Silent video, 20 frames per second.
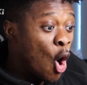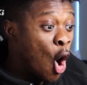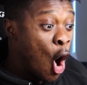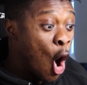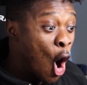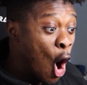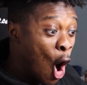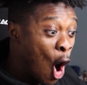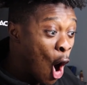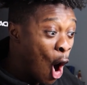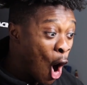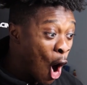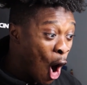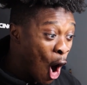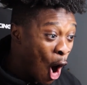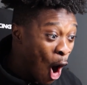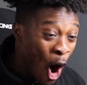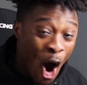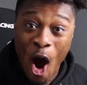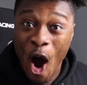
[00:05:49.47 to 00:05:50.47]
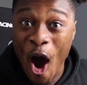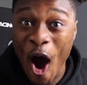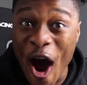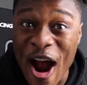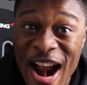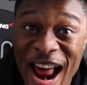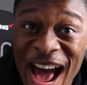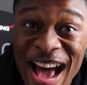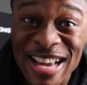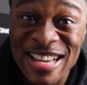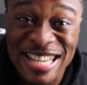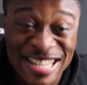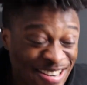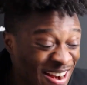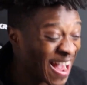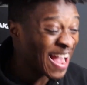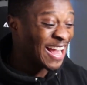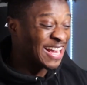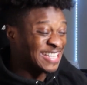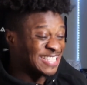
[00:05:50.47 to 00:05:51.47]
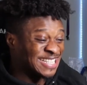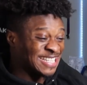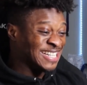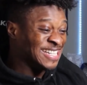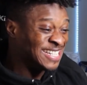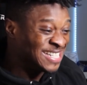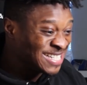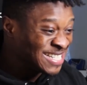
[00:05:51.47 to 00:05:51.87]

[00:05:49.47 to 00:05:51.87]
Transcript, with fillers: Oh, that's crazy!